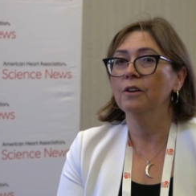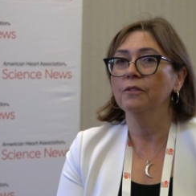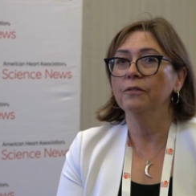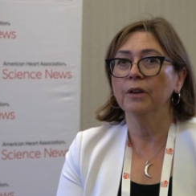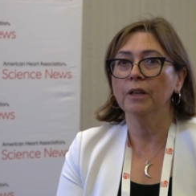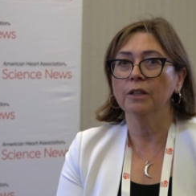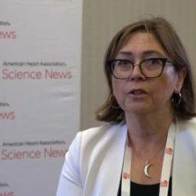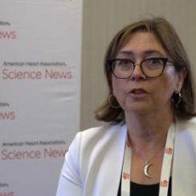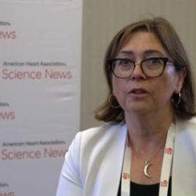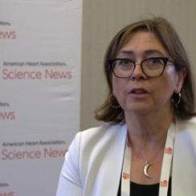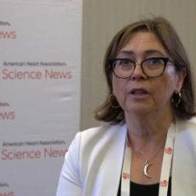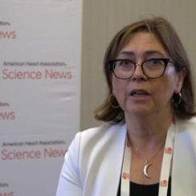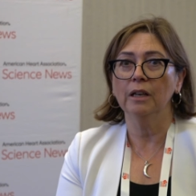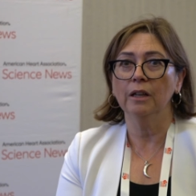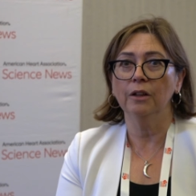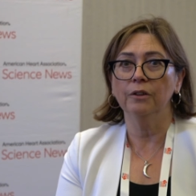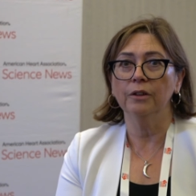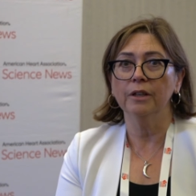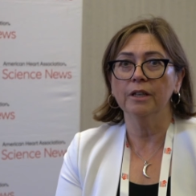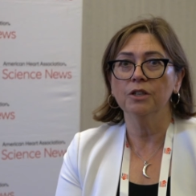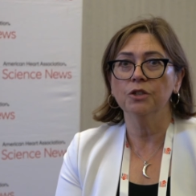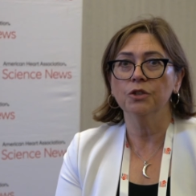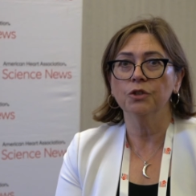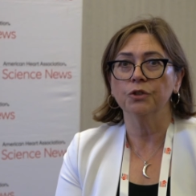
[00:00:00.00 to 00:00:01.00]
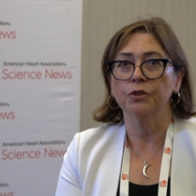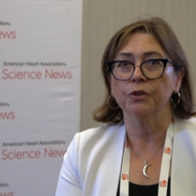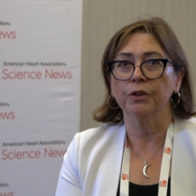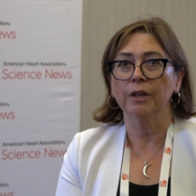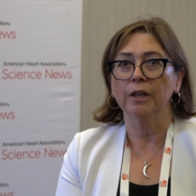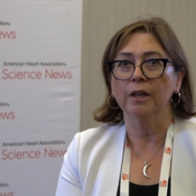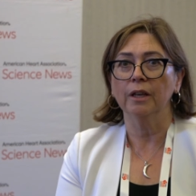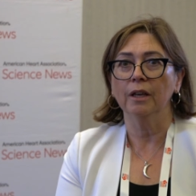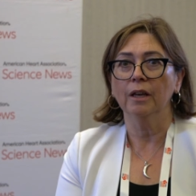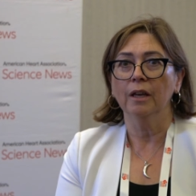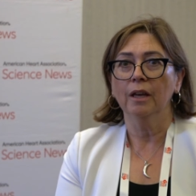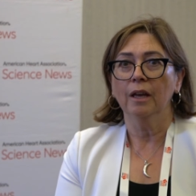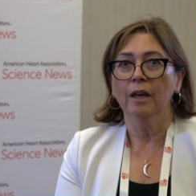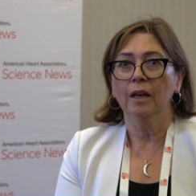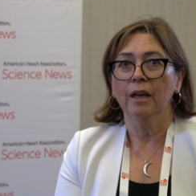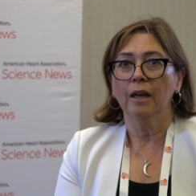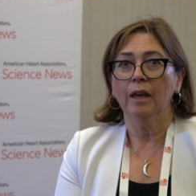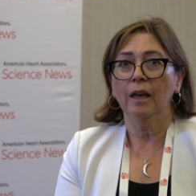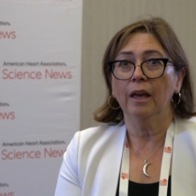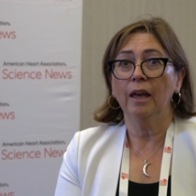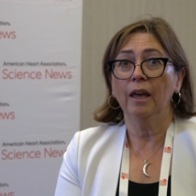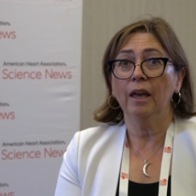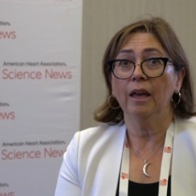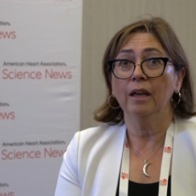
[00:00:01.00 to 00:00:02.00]
of endothelial injury
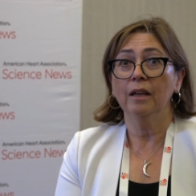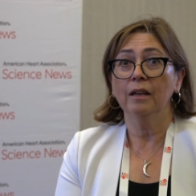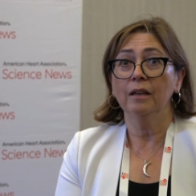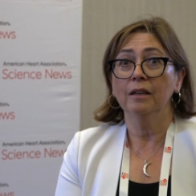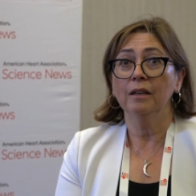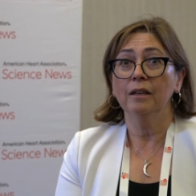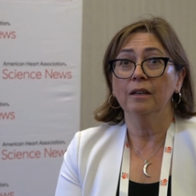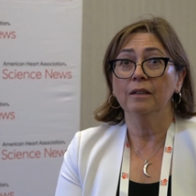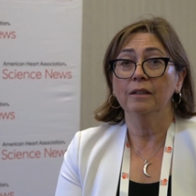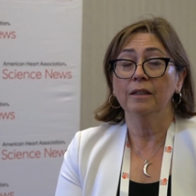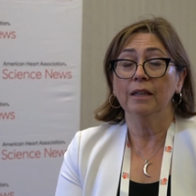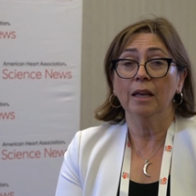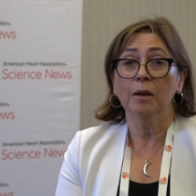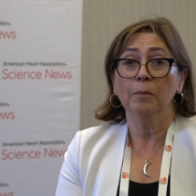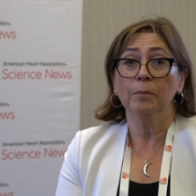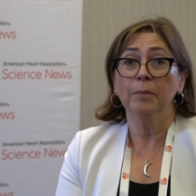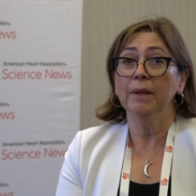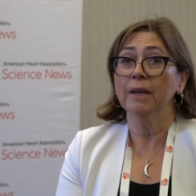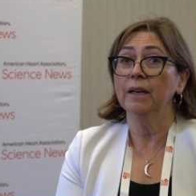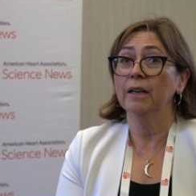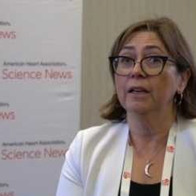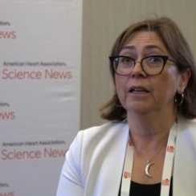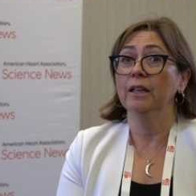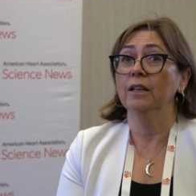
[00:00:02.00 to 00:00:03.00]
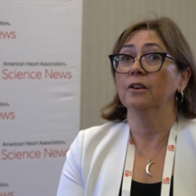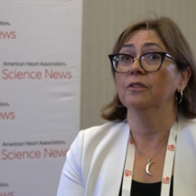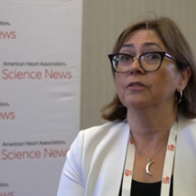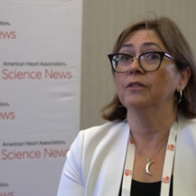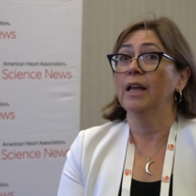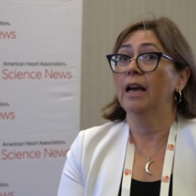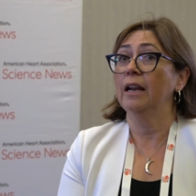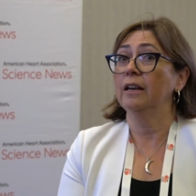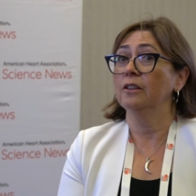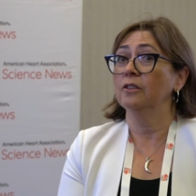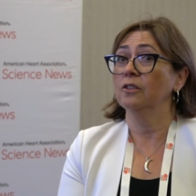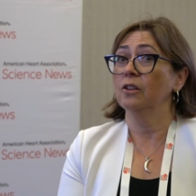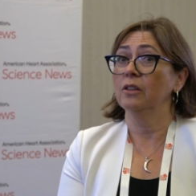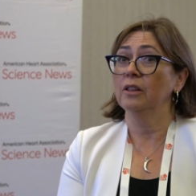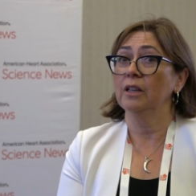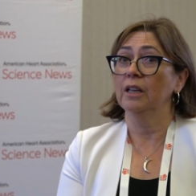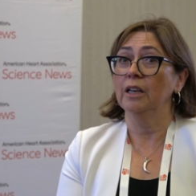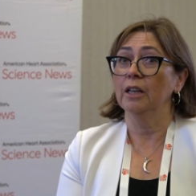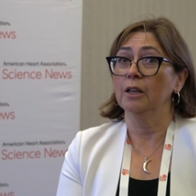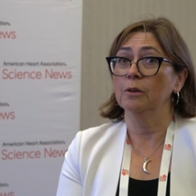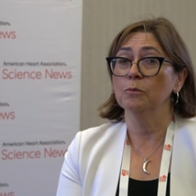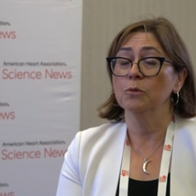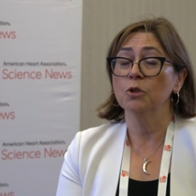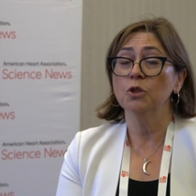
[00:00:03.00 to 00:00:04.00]
and the mm-hmm. ability of that
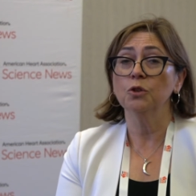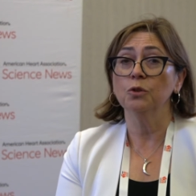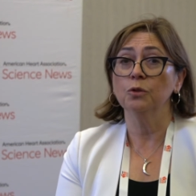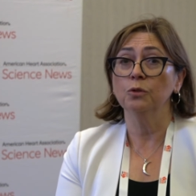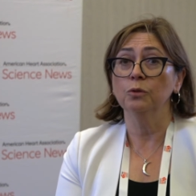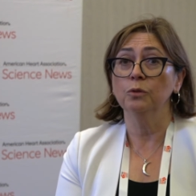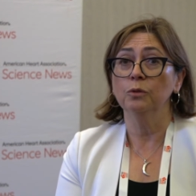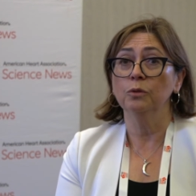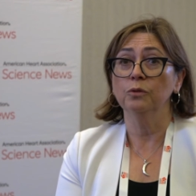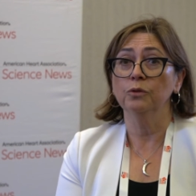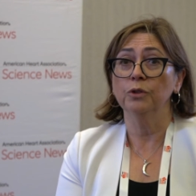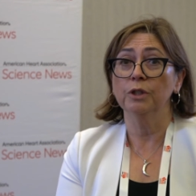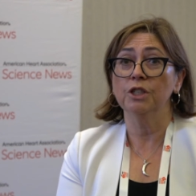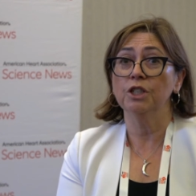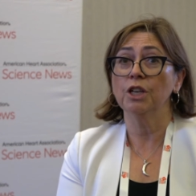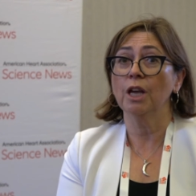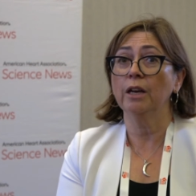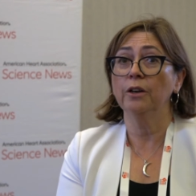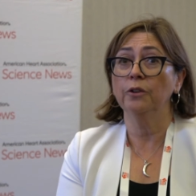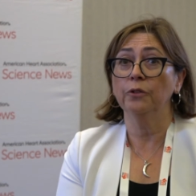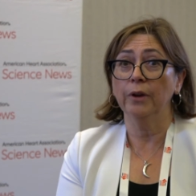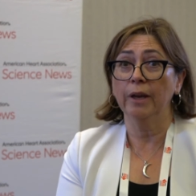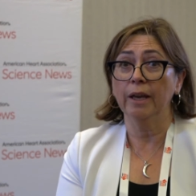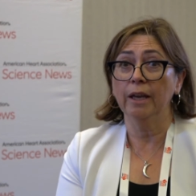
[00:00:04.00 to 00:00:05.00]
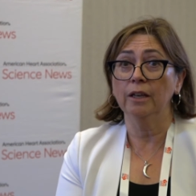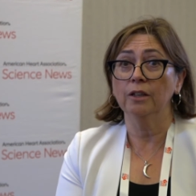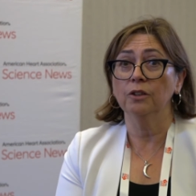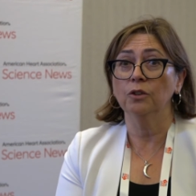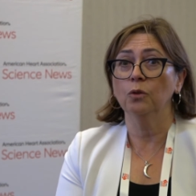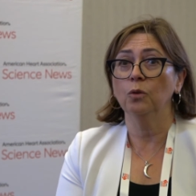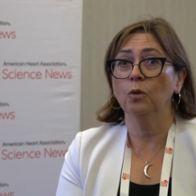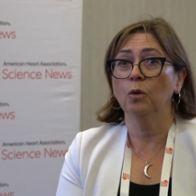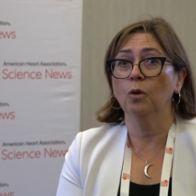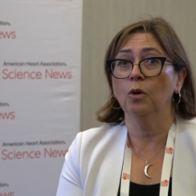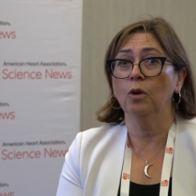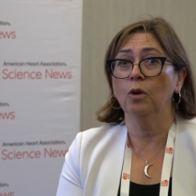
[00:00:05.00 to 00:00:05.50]
endothelium to mm-hmm. regenerate